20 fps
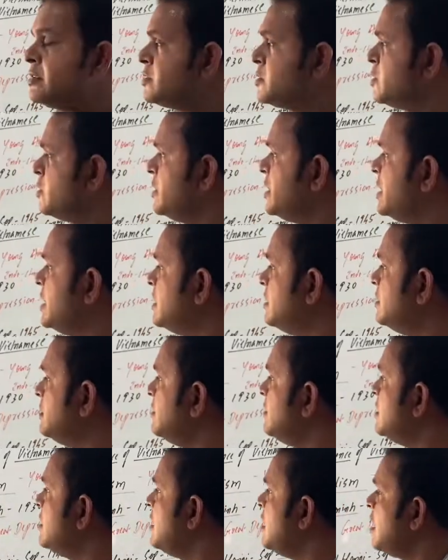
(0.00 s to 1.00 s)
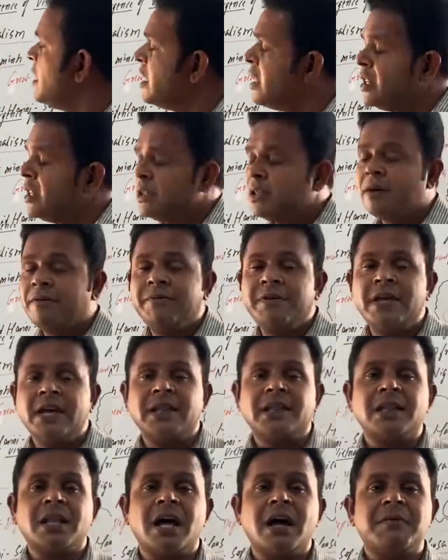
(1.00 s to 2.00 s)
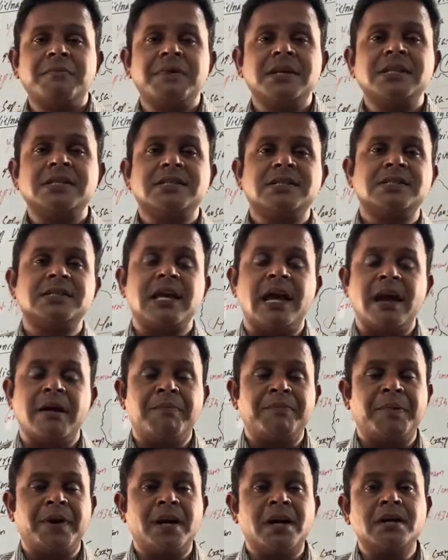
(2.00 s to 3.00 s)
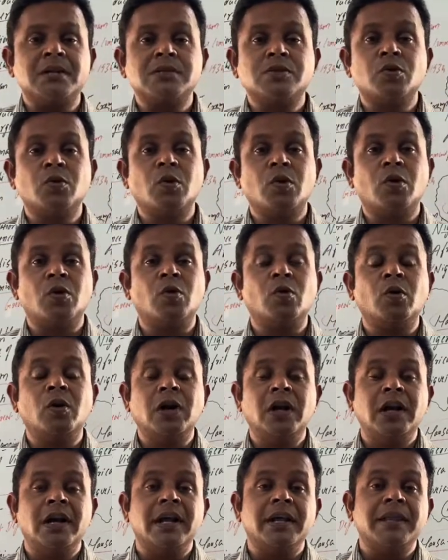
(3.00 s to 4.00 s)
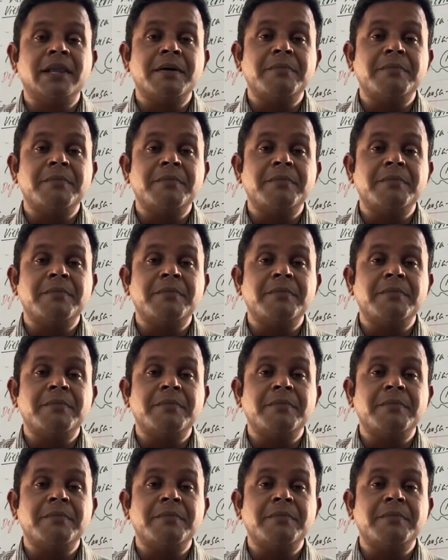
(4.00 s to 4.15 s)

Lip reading: So here the Vietnamese emperors who ruled,